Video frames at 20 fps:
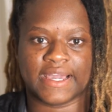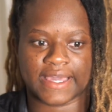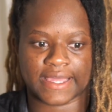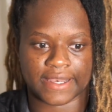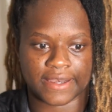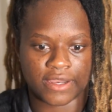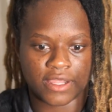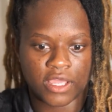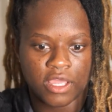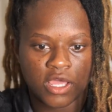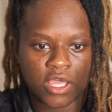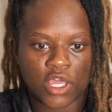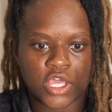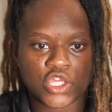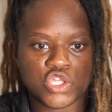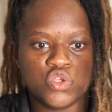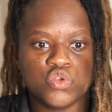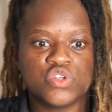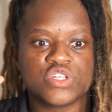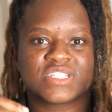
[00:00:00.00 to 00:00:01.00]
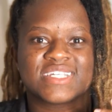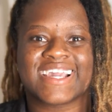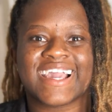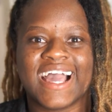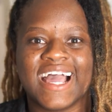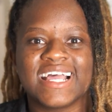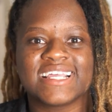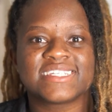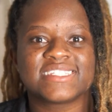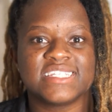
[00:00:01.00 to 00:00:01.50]
and you just
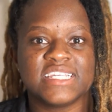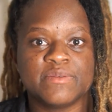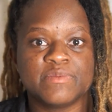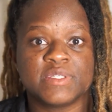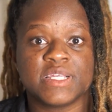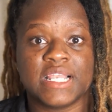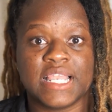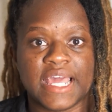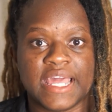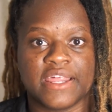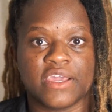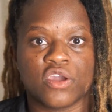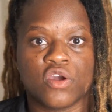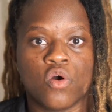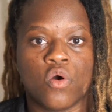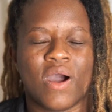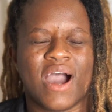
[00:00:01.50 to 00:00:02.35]
can't seem to let it go.